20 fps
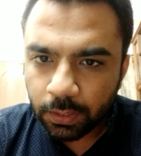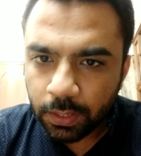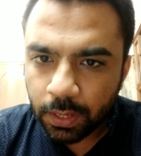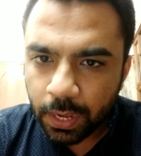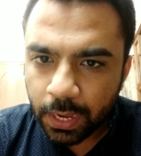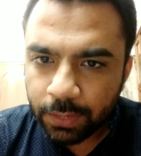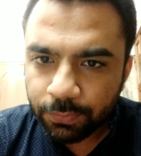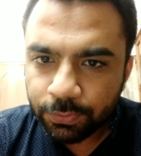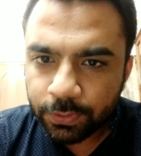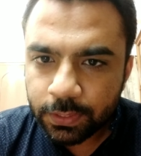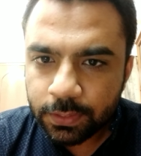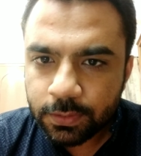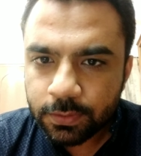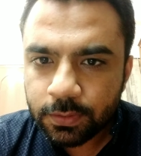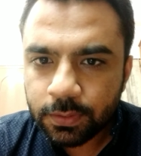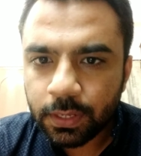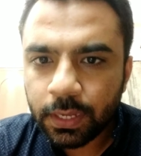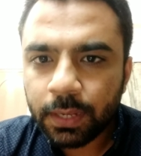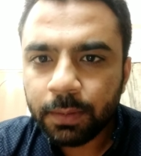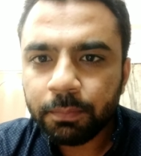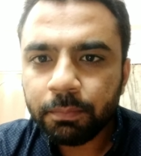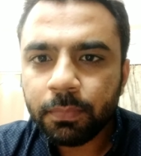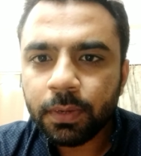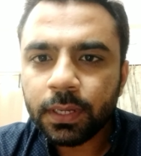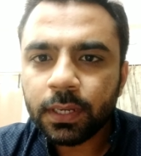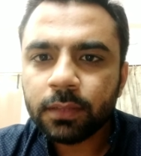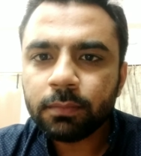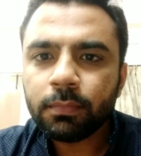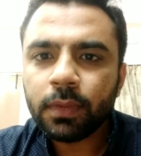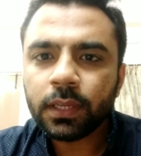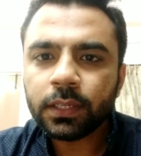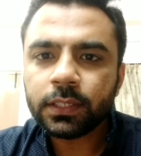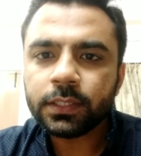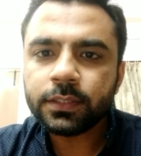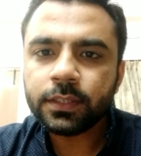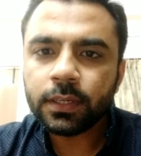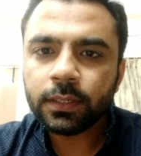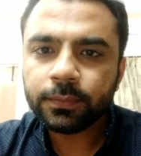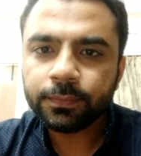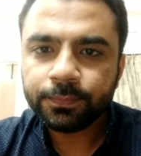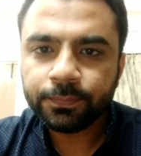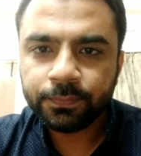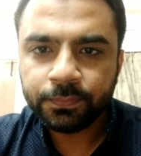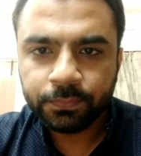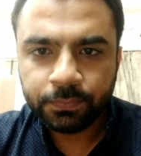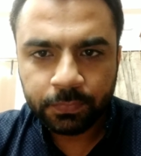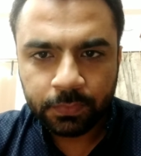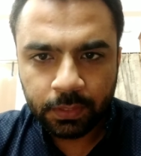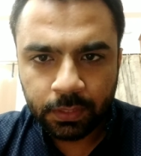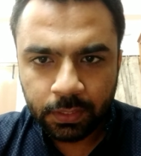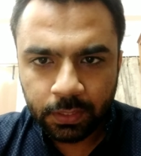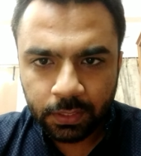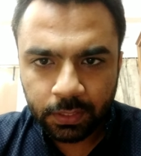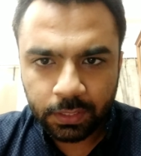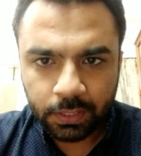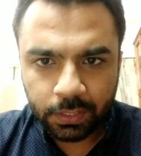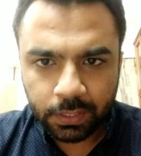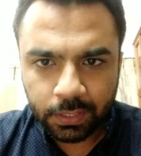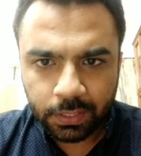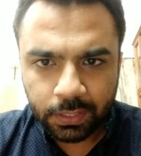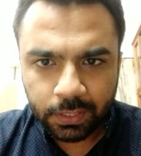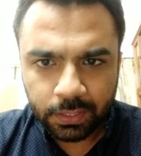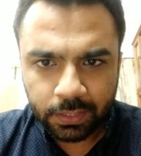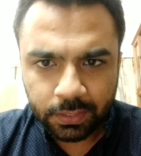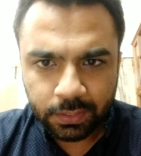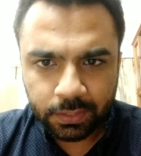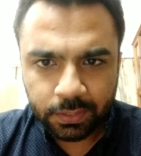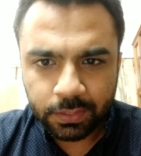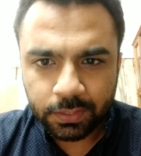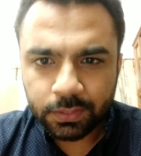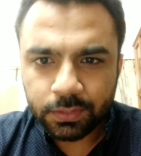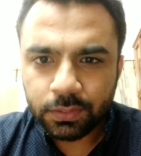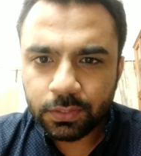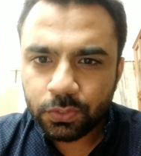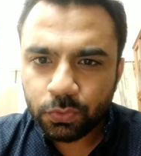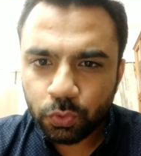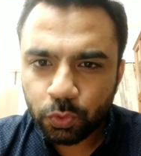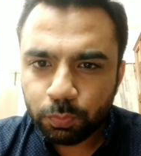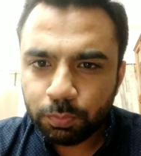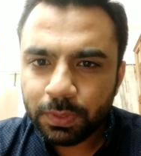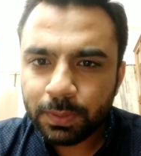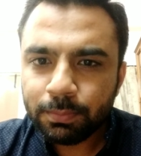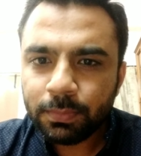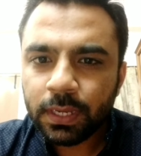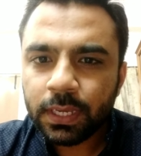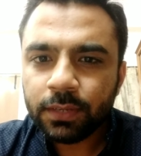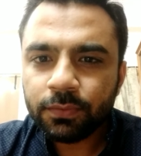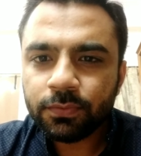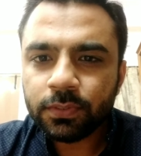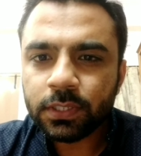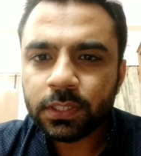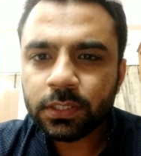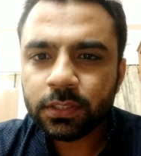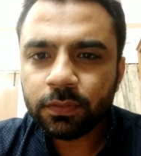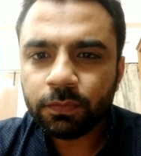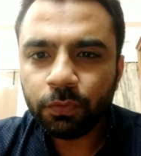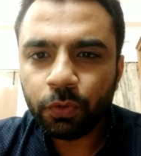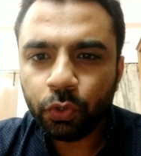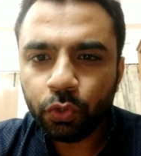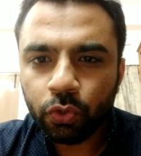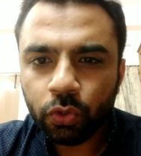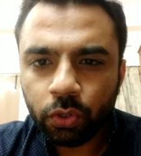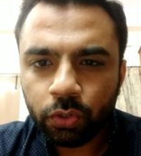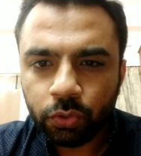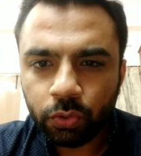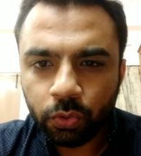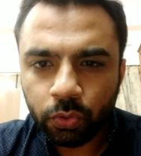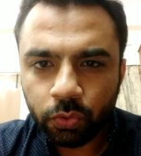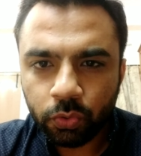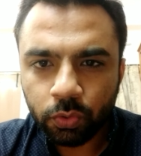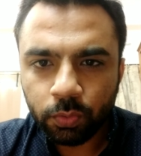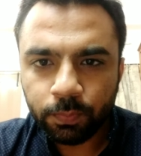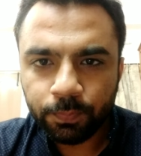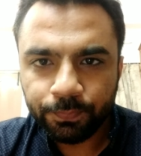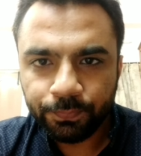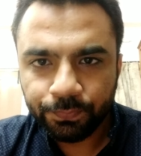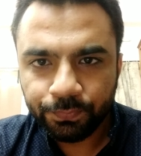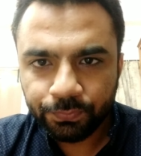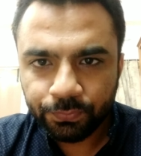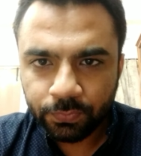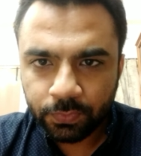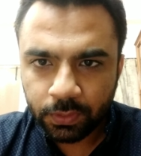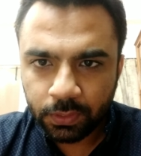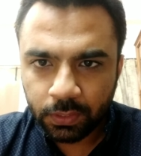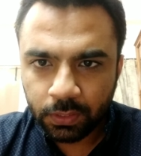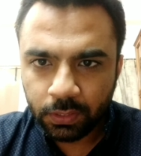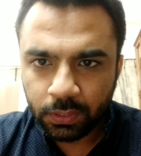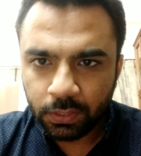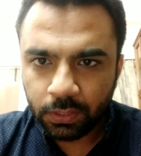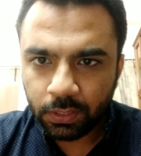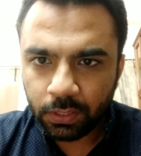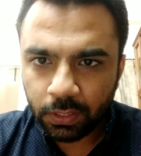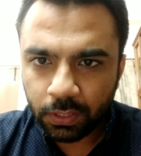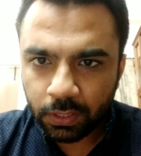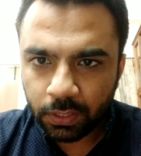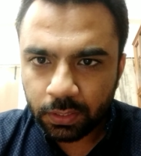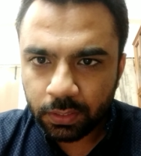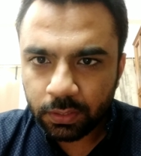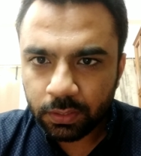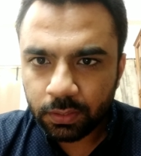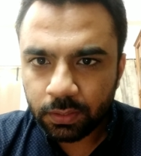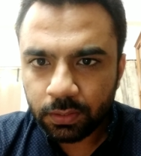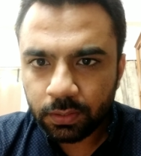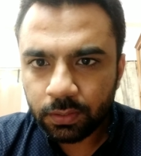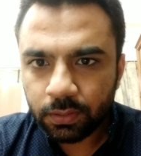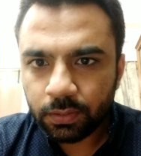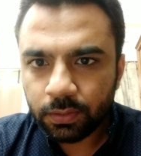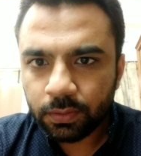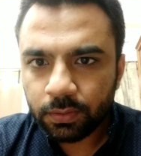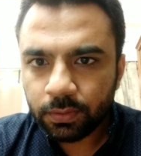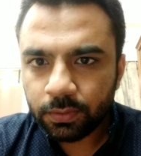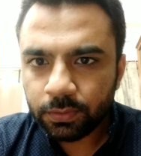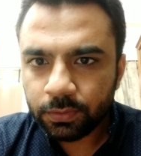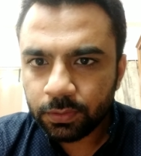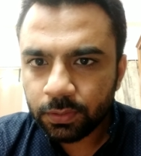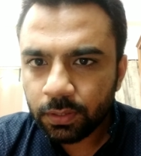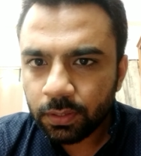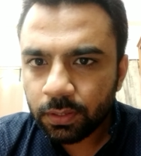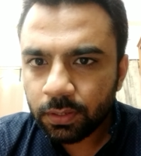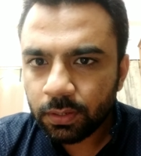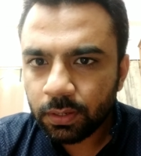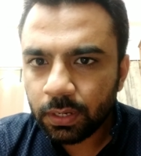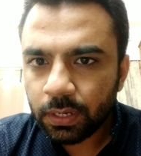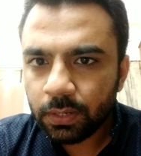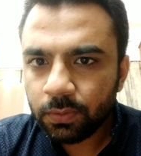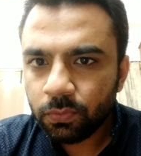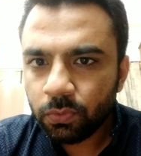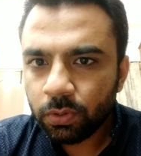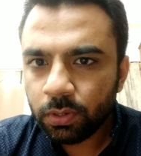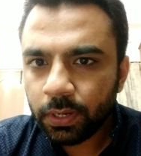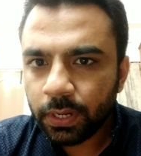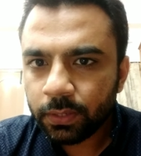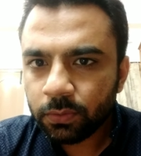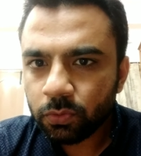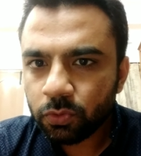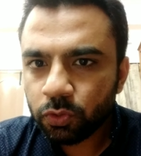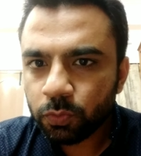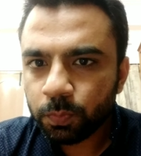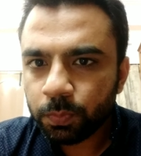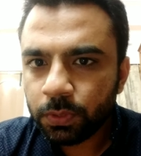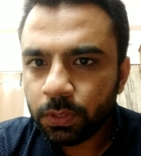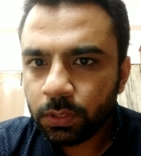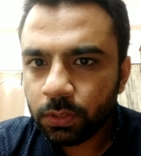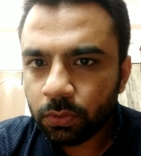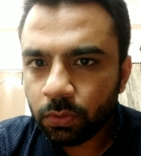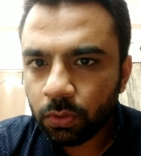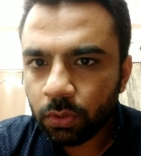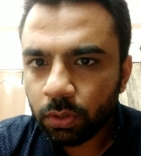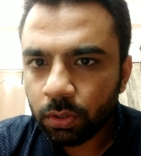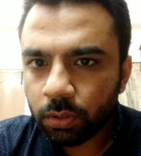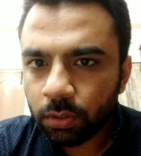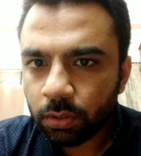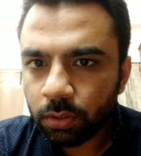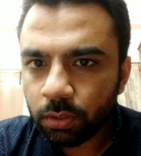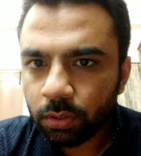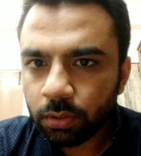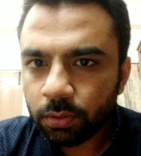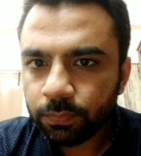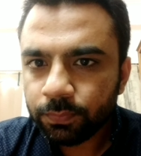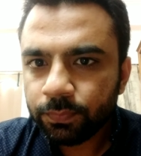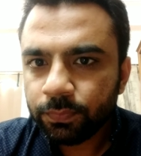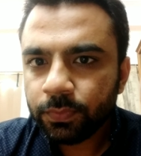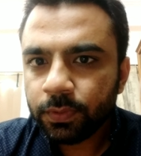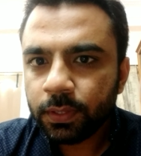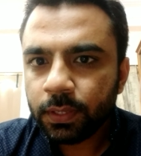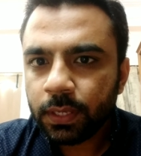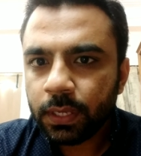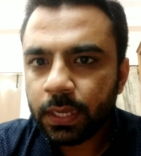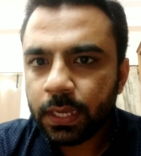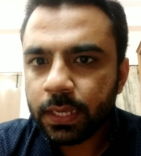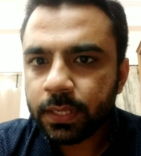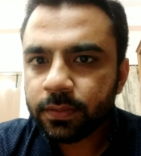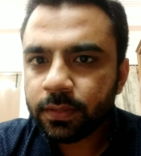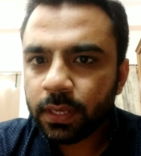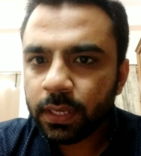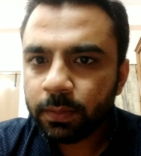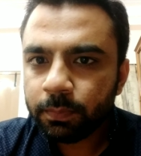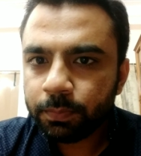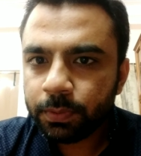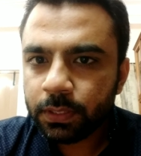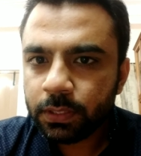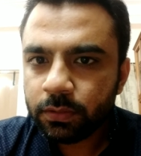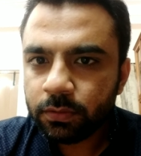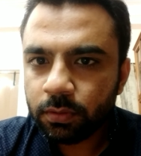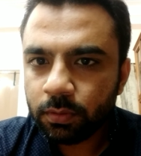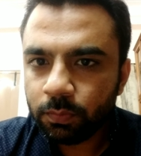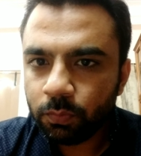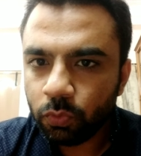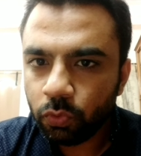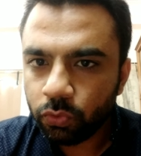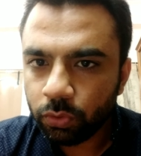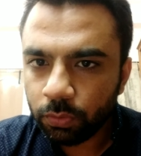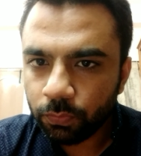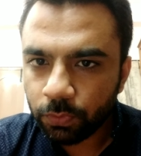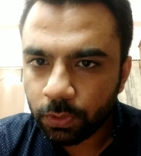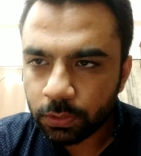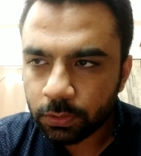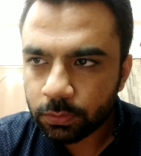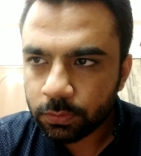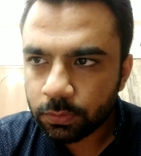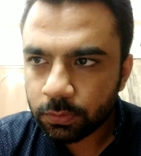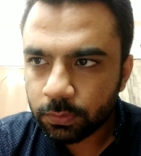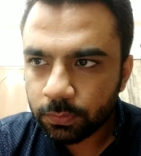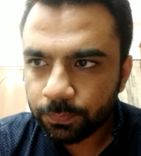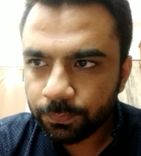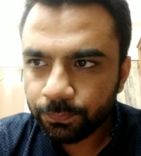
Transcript: Hi friends, I am Bharat Makija, and this would be my first video on YouTube. And here I would like to speak on SIPs and mutual funds.